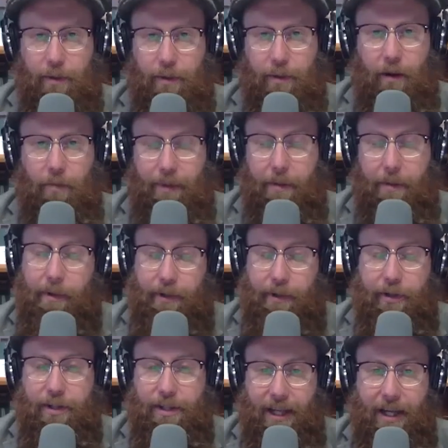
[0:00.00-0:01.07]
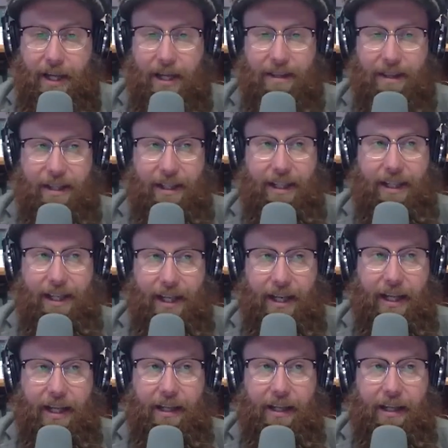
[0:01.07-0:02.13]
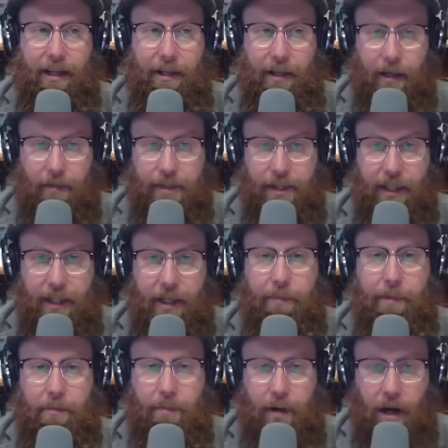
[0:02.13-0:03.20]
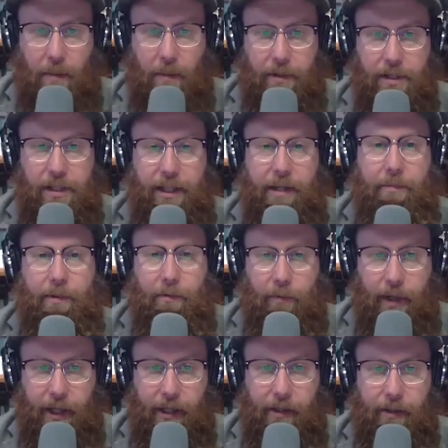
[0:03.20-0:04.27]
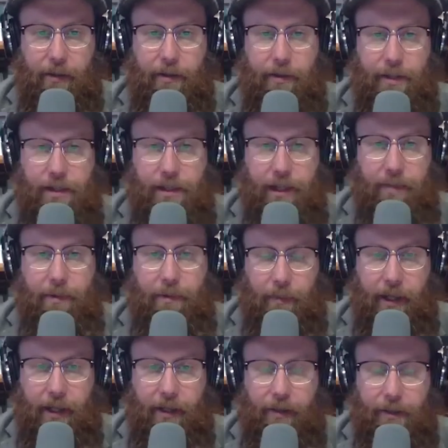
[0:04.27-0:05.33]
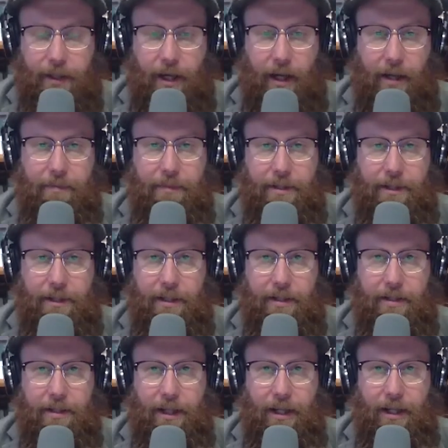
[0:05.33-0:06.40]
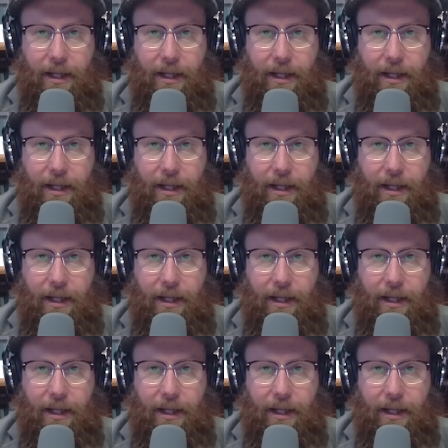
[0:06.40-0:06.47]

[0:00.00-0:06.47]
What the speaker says: help them understand that getting enough sleep and proper sleep and regular sleep at regular times is